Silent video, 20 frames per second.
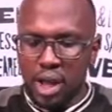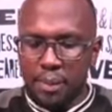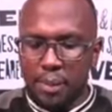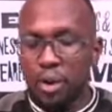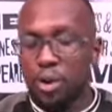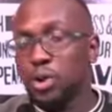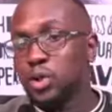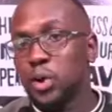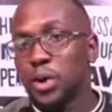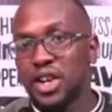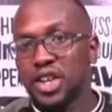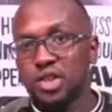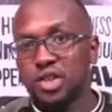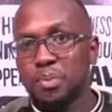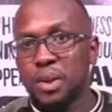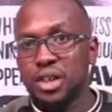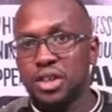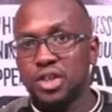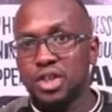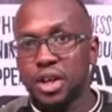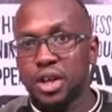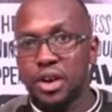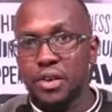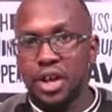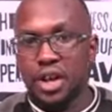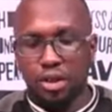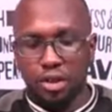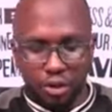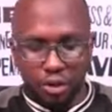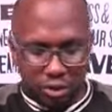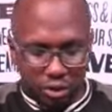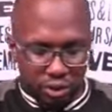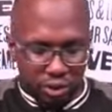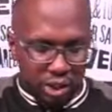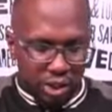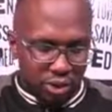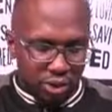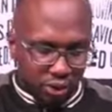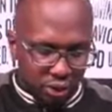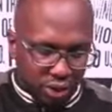because you are a smart generation, so
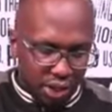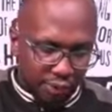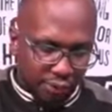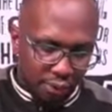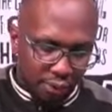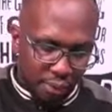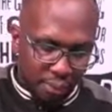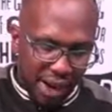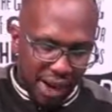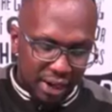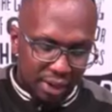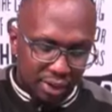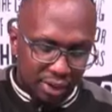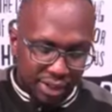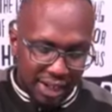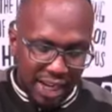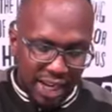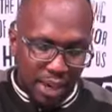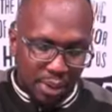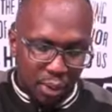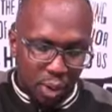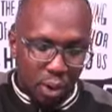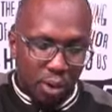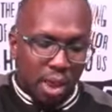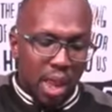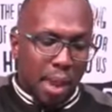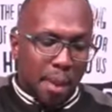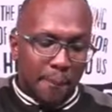there's no need for manuals anymore.